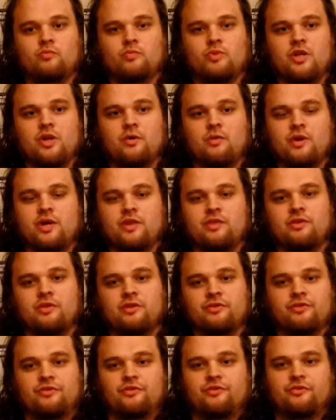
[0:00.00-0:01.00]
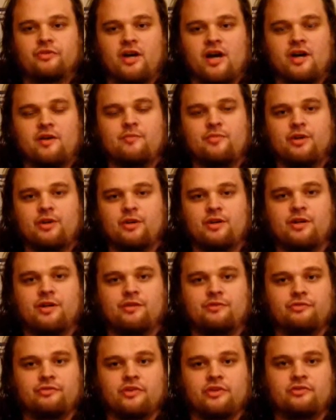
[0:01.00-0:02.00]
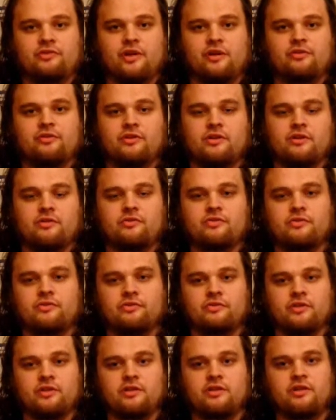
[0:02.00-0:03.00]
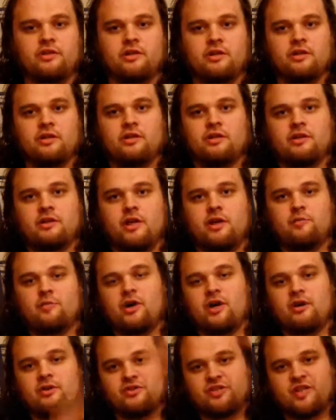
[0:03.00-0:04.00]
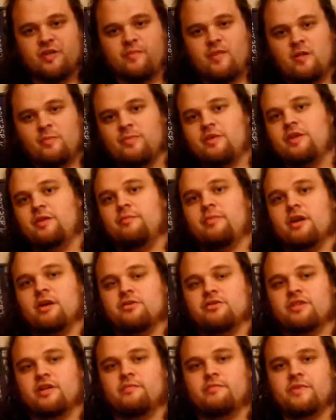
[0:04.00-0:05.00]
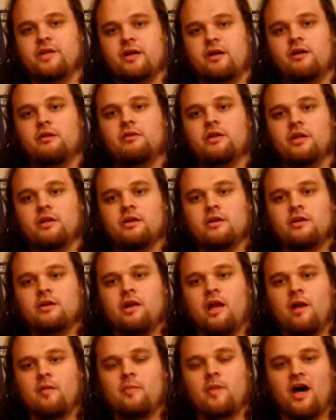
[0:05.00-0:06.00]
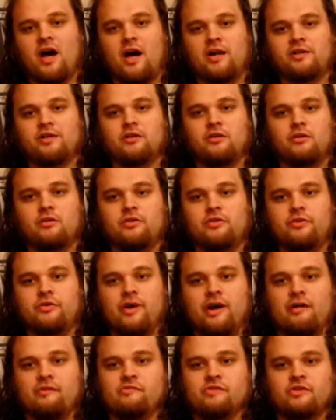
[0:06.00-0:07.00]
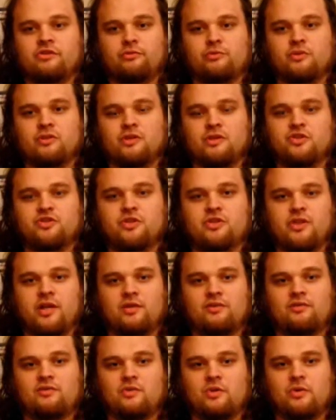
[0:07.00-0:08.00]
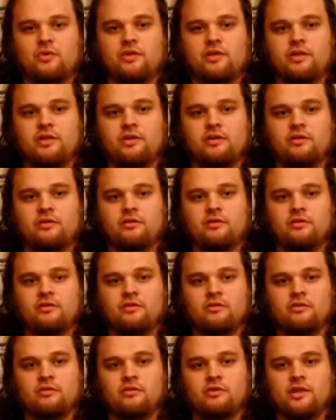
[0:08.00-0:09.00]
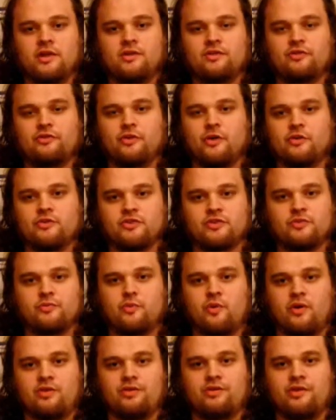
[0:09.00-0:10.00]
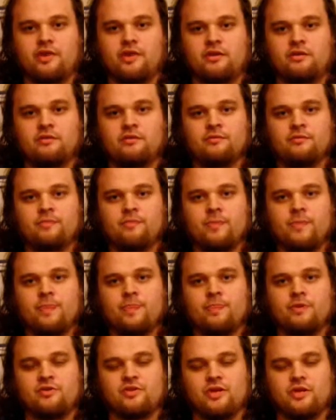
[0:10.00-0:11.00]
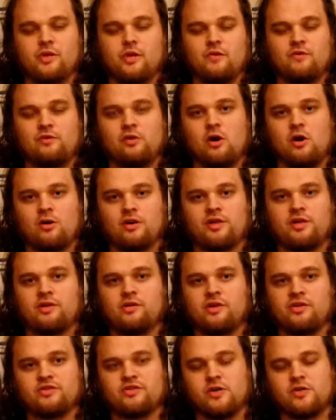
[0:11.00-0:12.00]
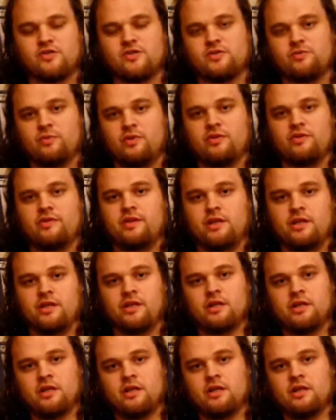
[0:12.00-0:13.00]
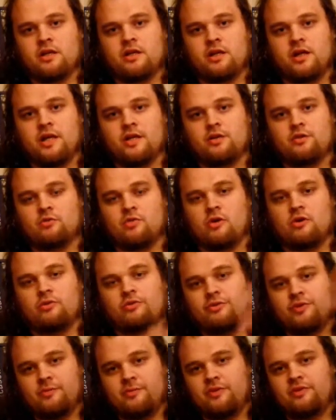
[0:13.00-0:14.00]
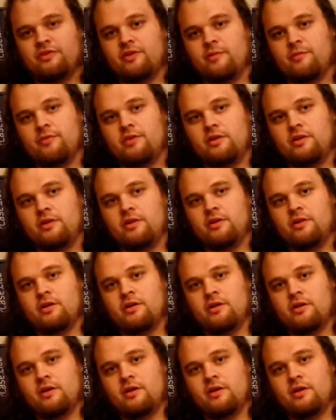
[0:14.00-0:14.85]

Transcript: you know, in this time period of 6,000 years, you see empires come up and empires come down. And behind it all, you have this religion that slowly, it starts as one thing, there's like an overarching that starts as one thing and grows to be something